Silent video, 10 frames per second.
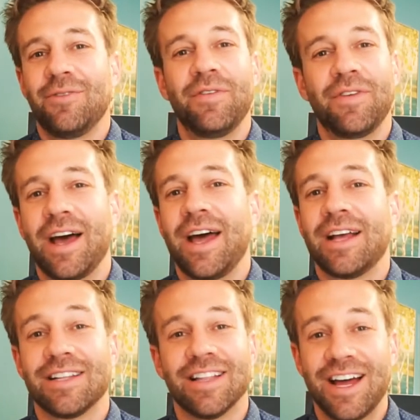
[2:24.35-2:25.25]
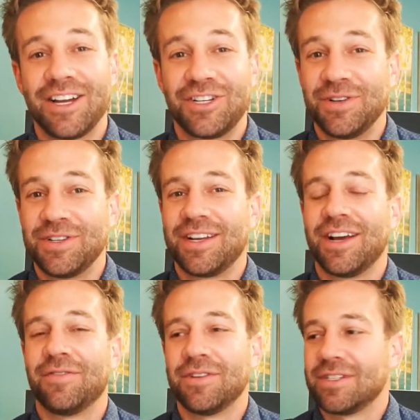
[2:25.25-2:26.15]
The guy has a lot of shoes he
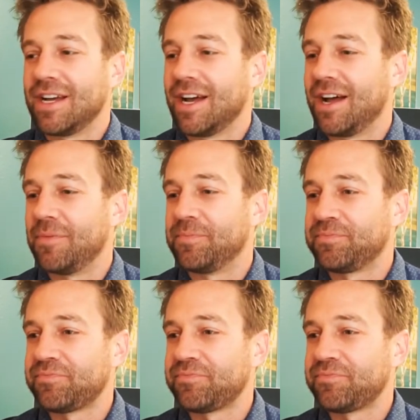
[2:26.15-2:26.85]
covers. Um,